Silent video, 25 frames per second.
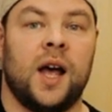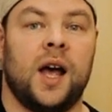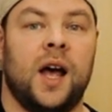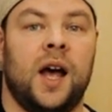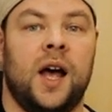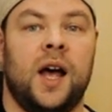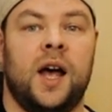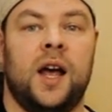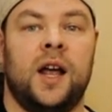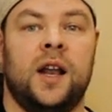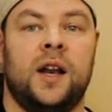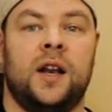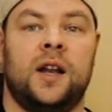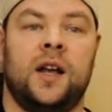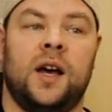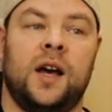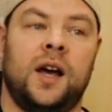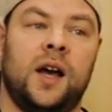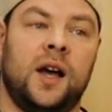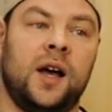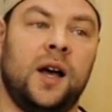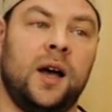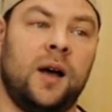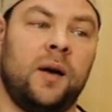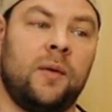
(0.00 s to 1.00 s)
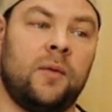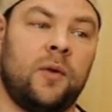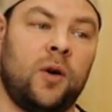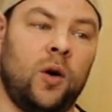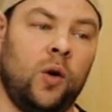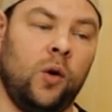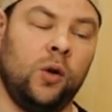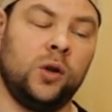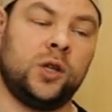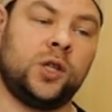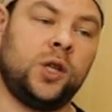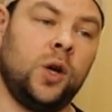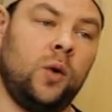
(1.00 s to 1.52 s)
And
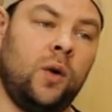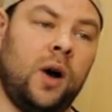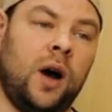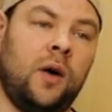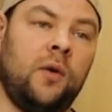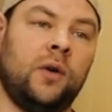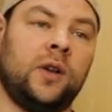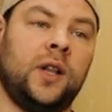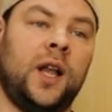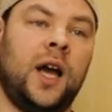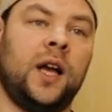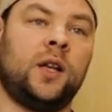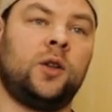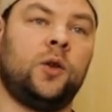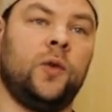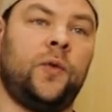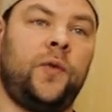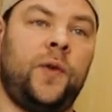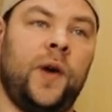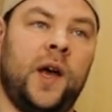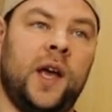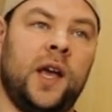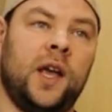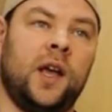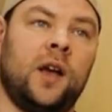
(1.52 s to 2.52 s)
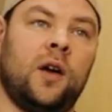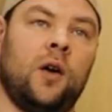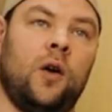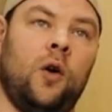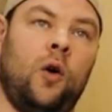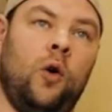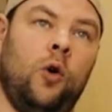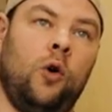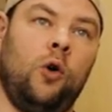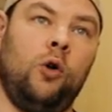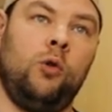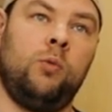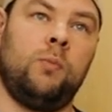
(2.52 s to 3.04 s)
also I would like to thank
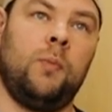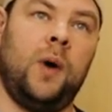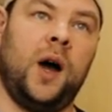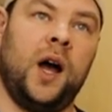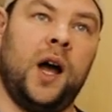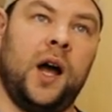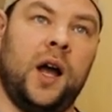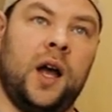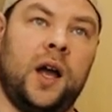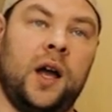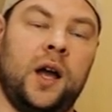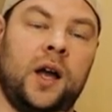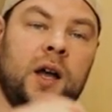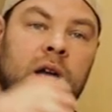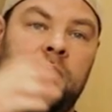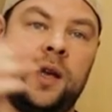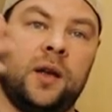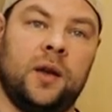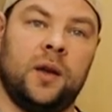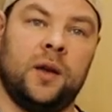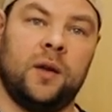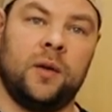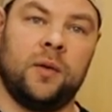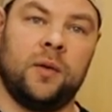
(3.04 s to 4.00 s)
all my